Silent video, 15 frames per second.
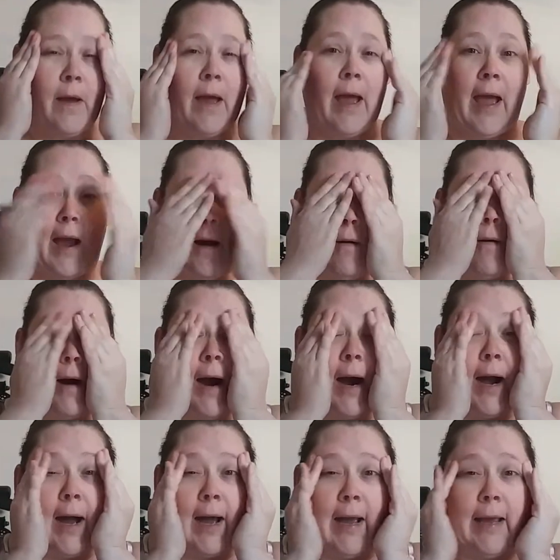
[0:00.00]
how
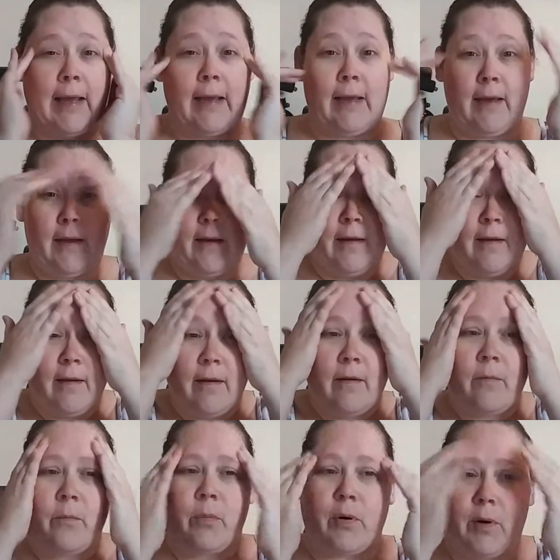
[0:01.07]
I
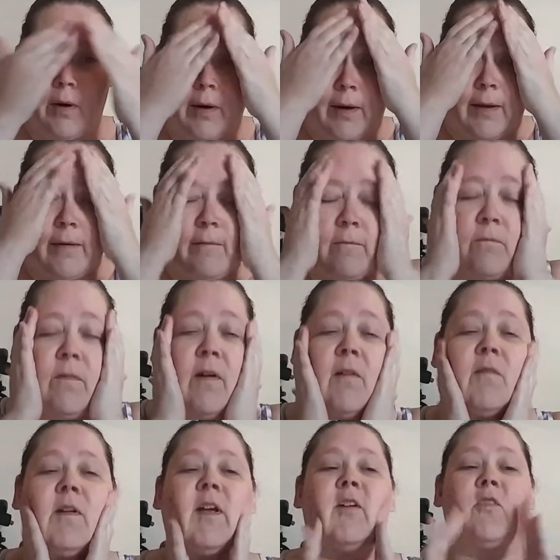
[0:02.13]
put on
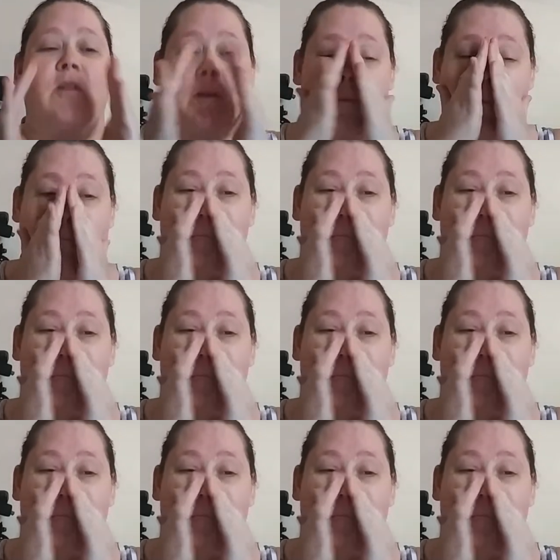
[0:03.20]
foundation